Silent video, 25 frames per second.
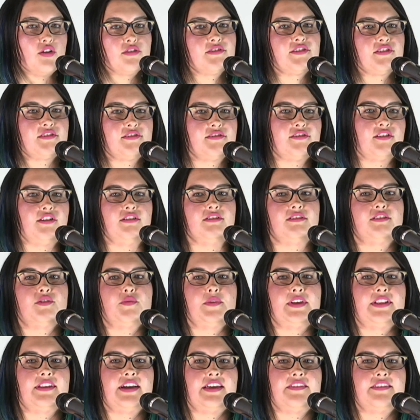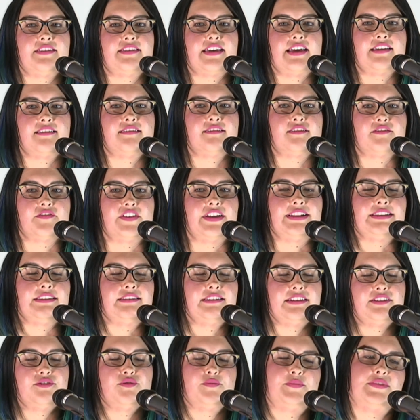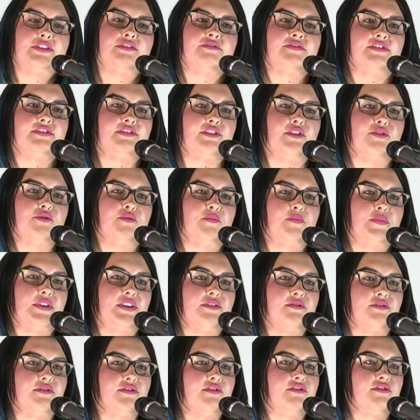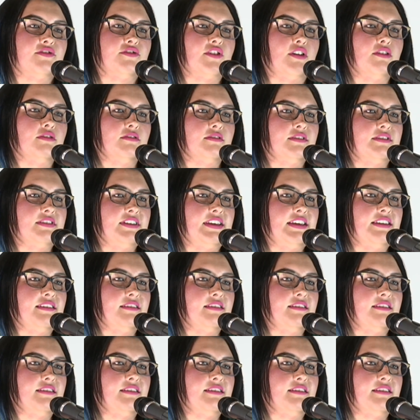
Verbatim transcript: Also salt. We like the taste of a little bit of salt because salt